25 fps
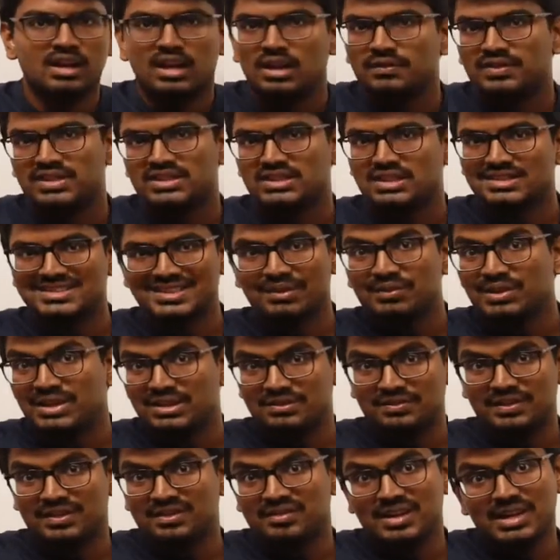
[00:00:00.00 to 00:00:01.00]
If I say
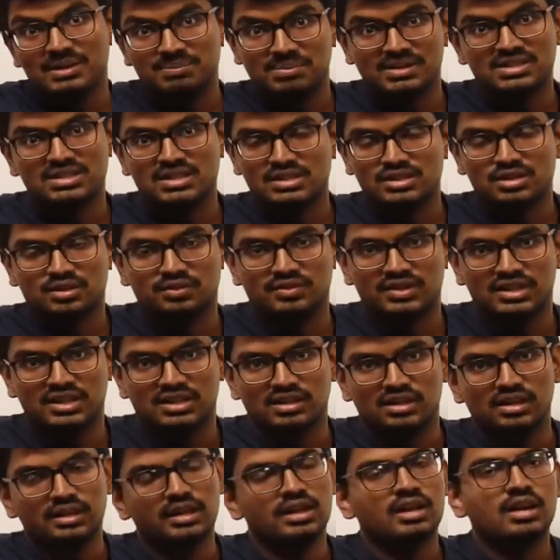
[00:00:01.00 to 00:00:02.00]
75 weight percentage of
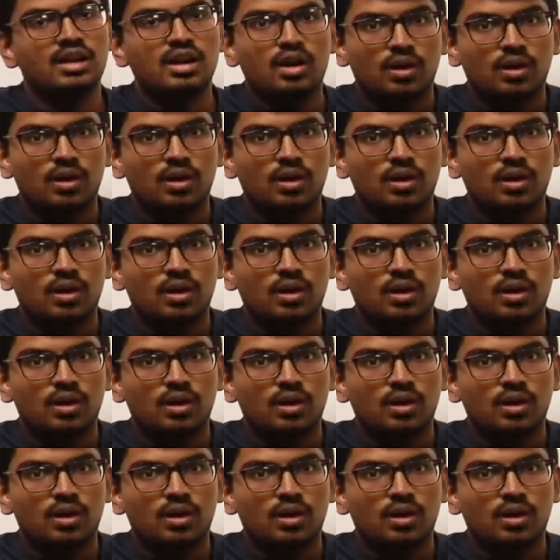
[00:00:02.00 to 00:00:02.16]
nickel,